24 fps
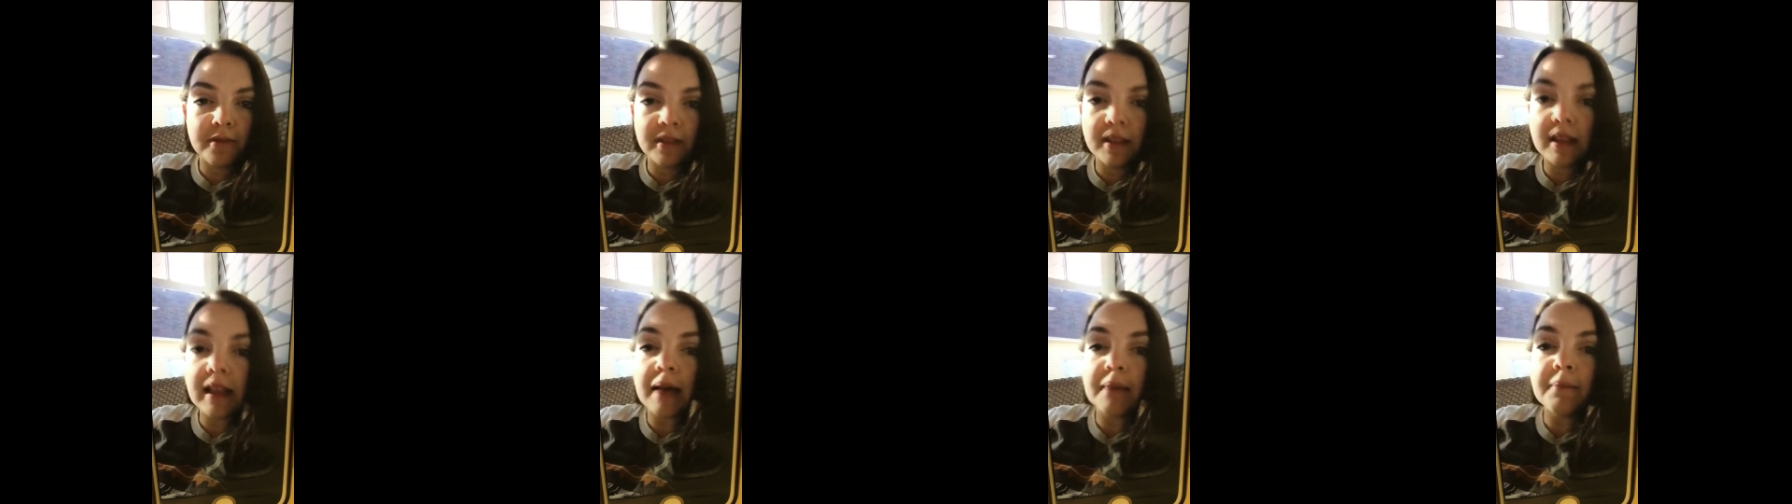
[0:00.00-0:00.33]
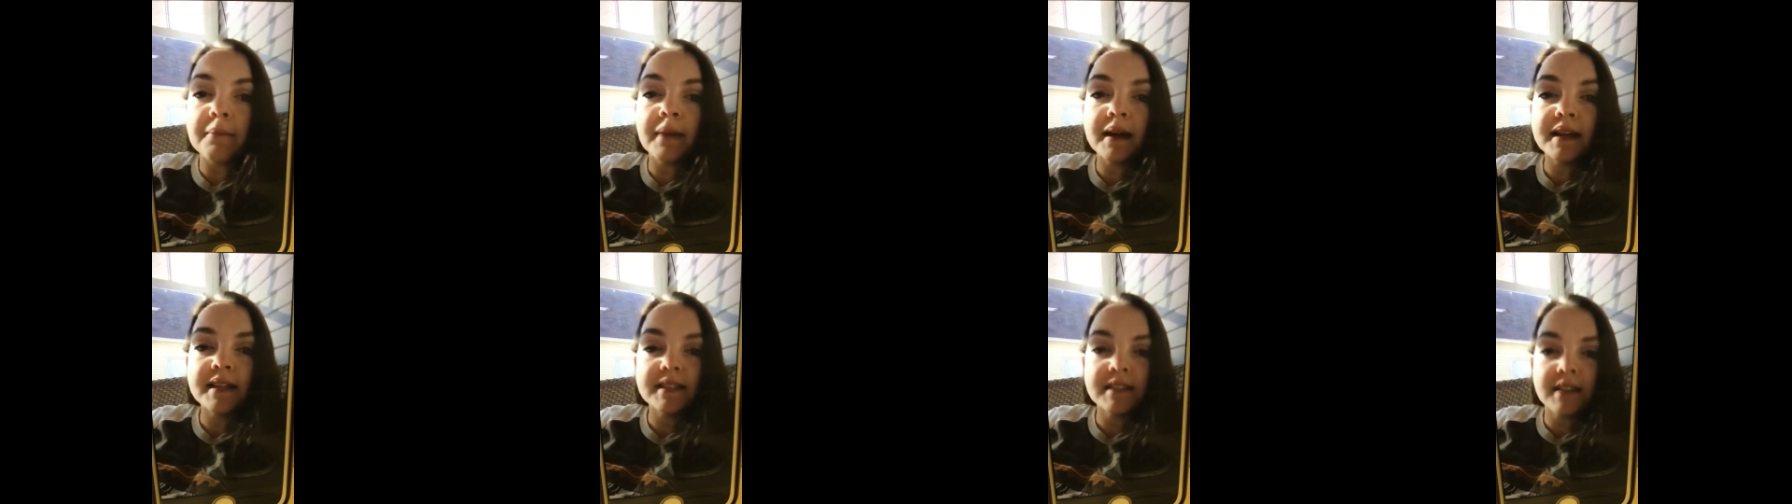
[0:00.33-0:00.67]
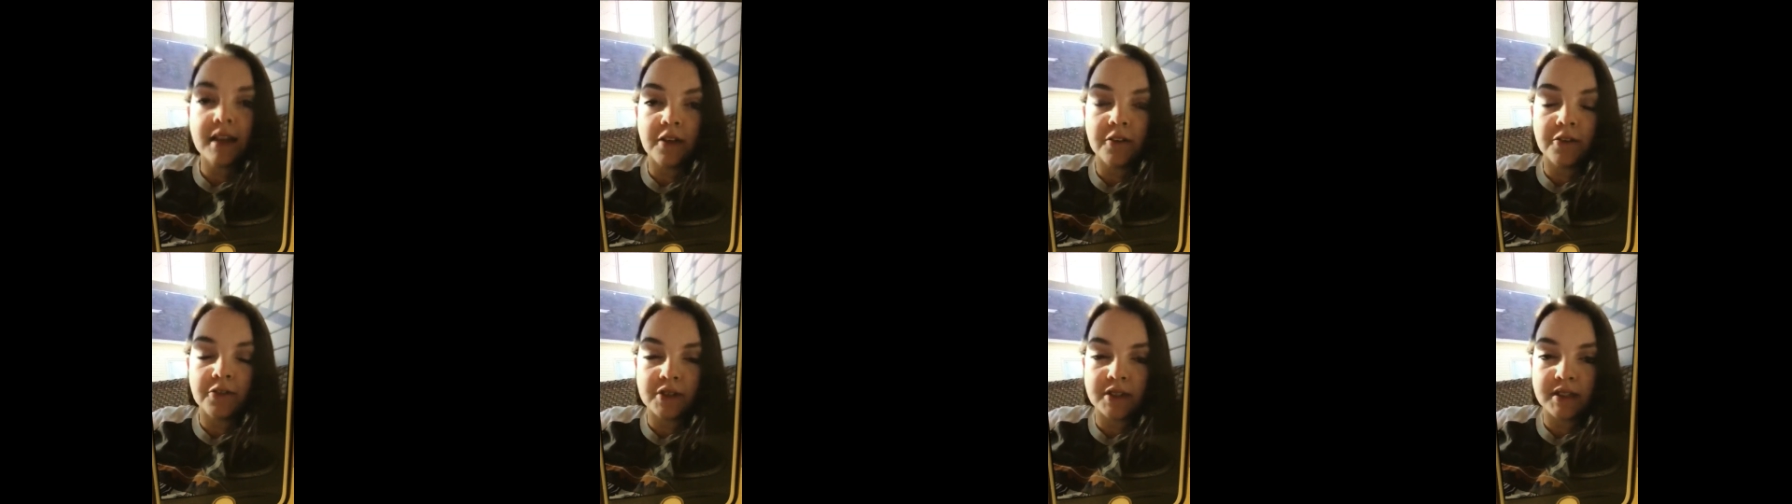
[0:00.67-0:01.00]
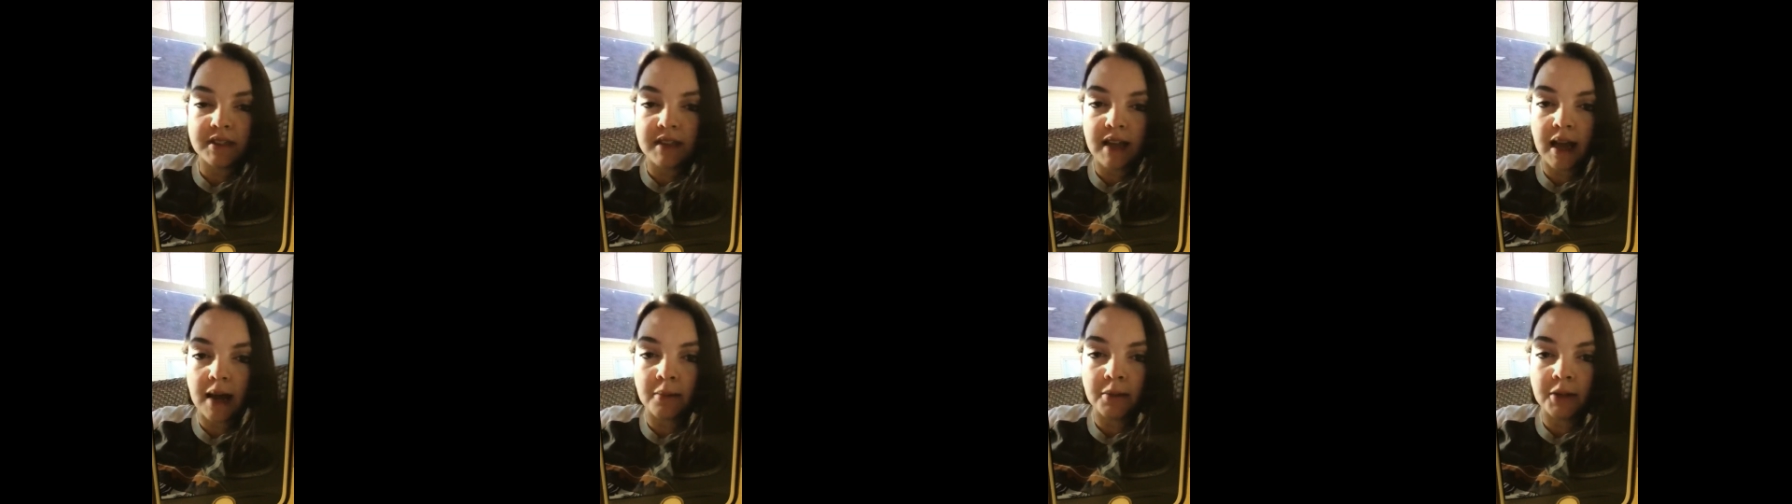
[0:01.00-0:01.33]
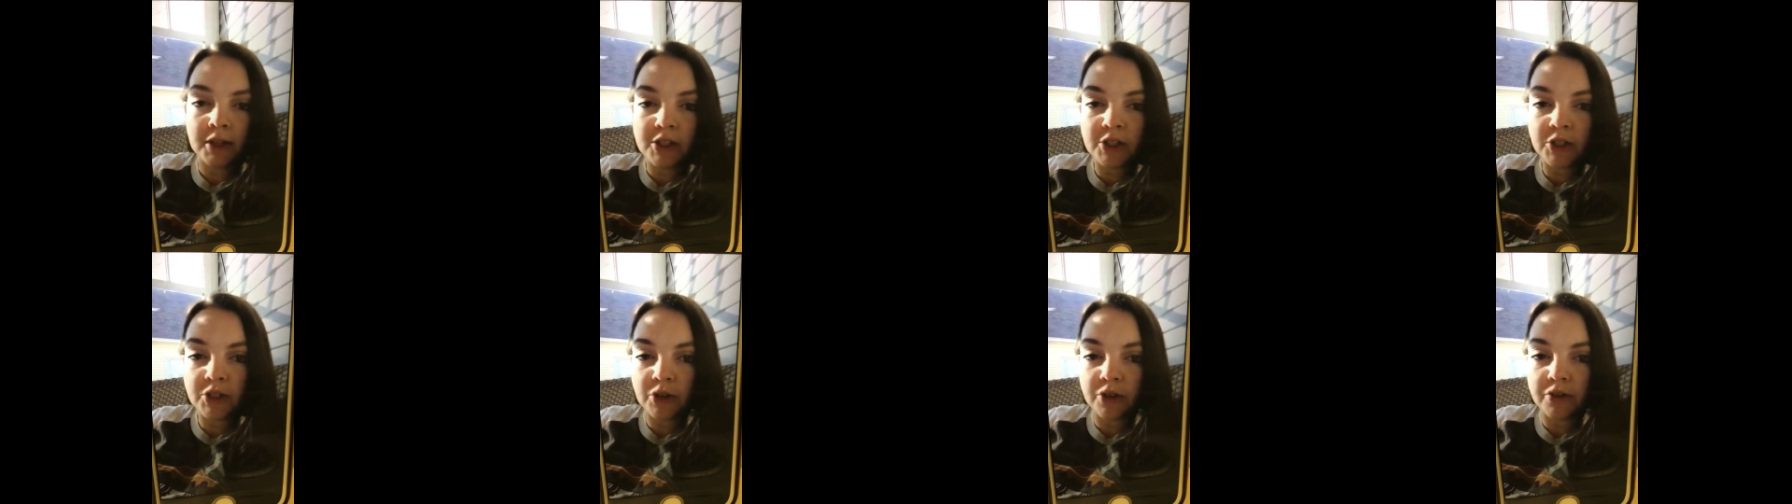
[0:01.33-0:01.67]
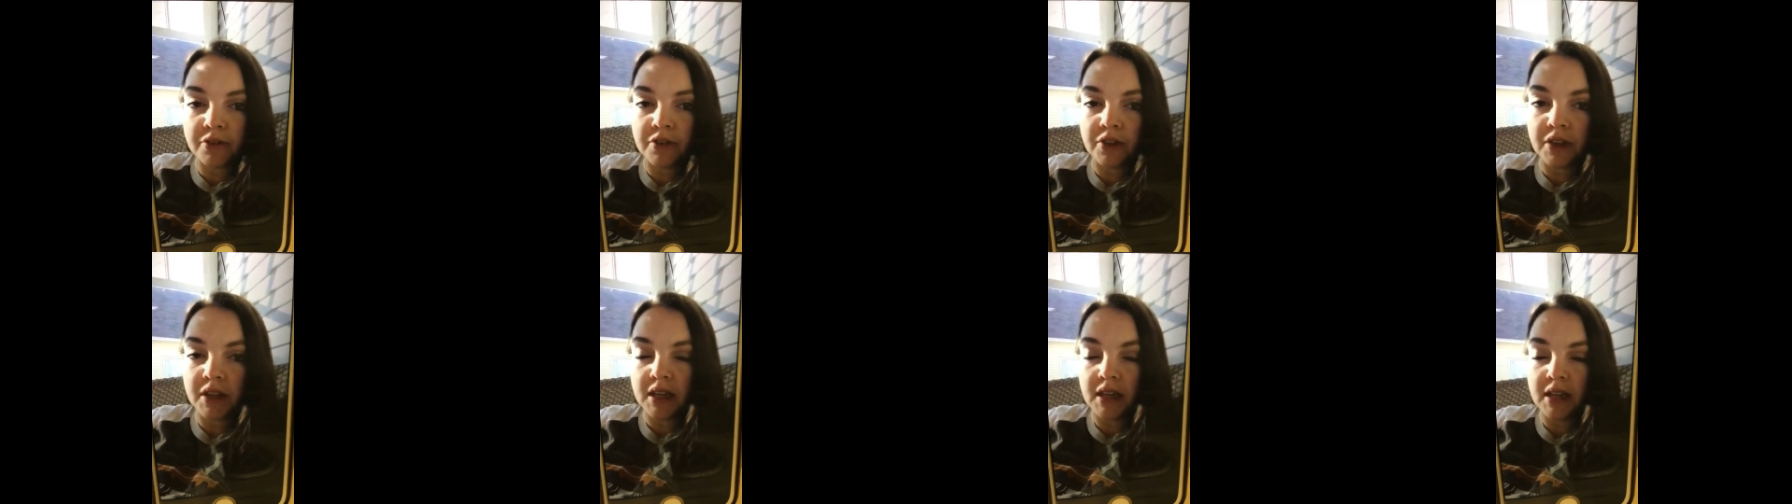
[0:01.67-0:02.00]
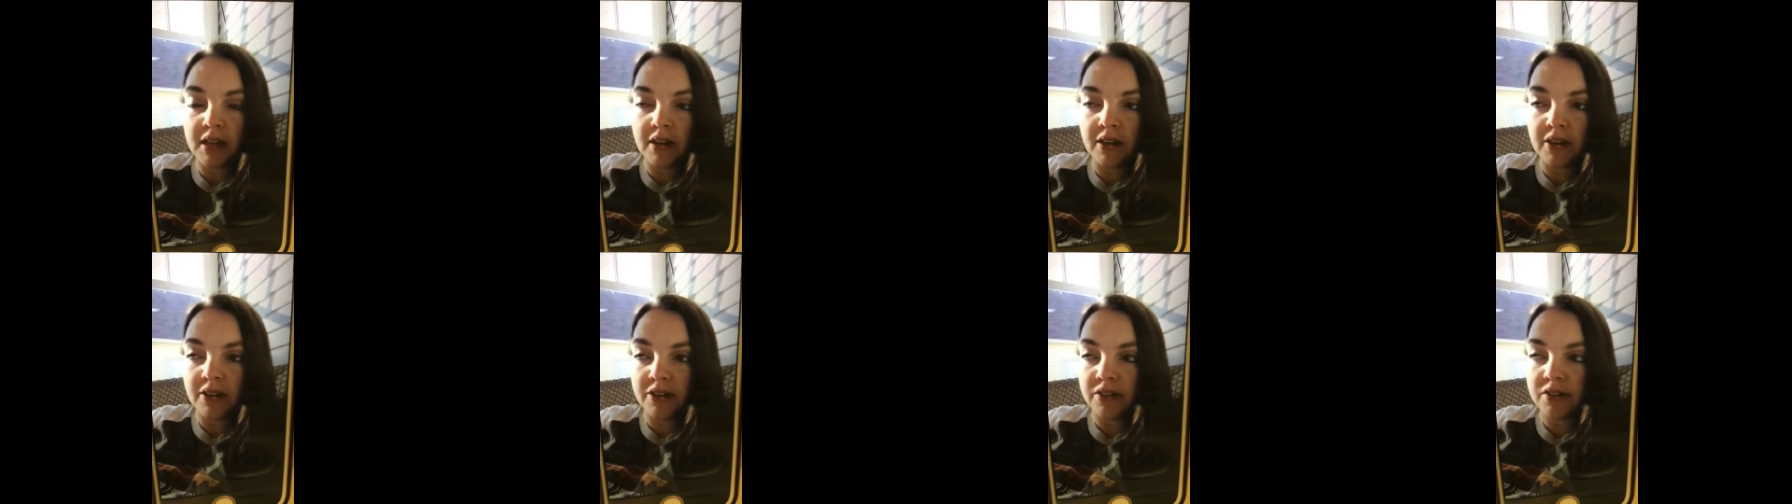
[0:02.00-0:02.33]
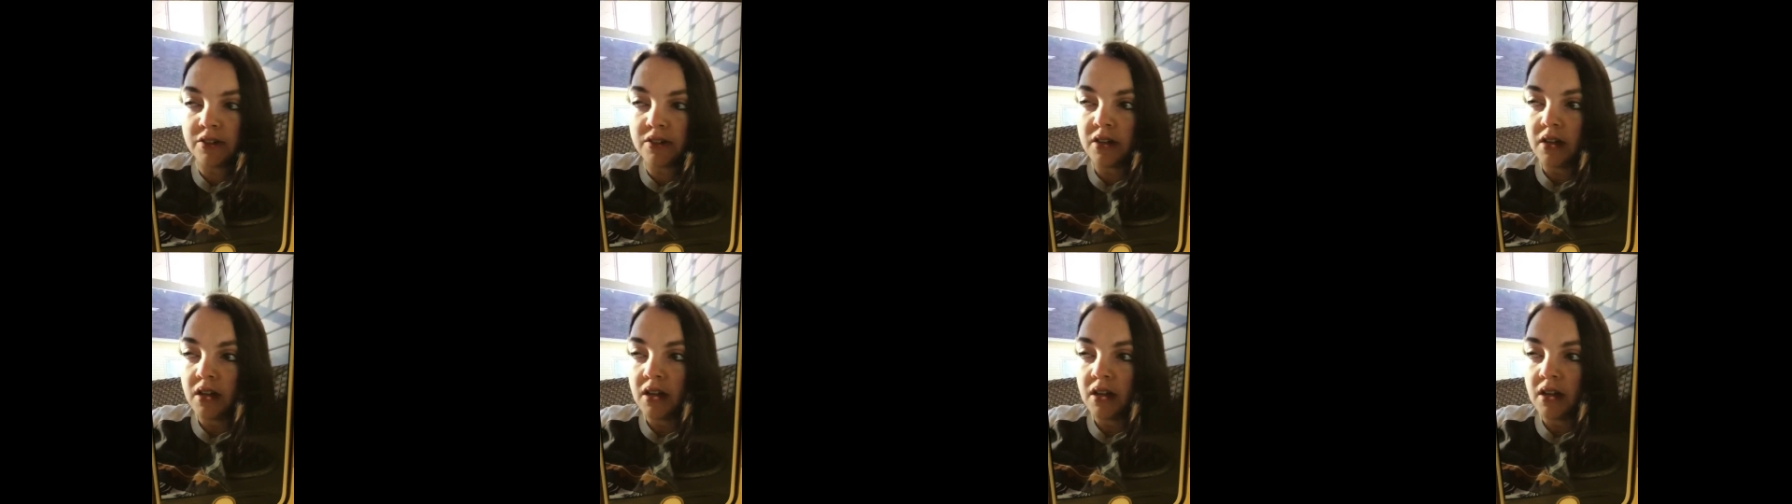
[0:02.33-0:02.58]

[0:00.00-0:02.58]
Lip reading: let myself establish over the years.